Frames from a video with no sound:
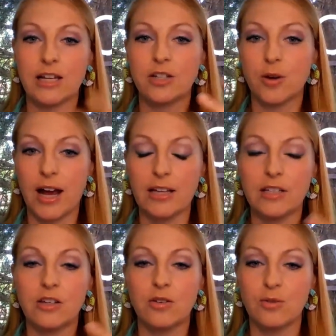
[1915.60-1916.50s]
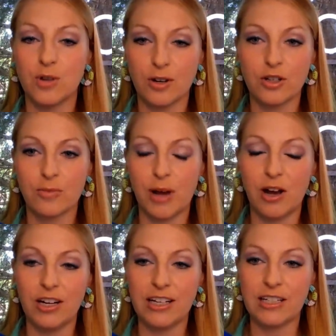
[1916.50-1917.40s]
I try to nurture my
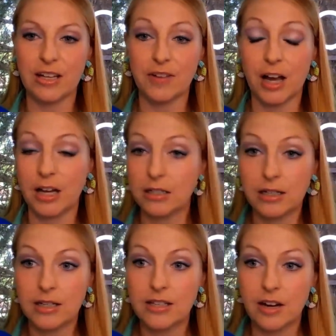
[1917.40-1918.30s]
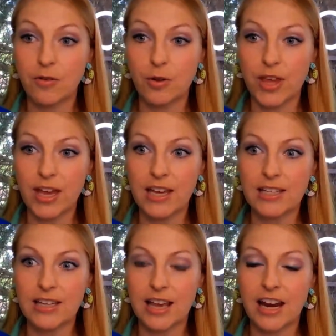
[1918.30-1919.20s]
audience, I've got several
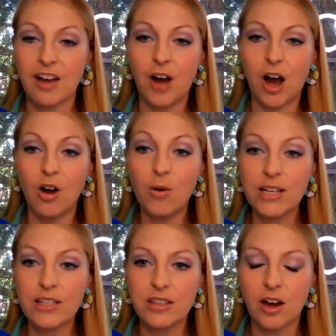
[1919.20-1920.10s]
things. And I've always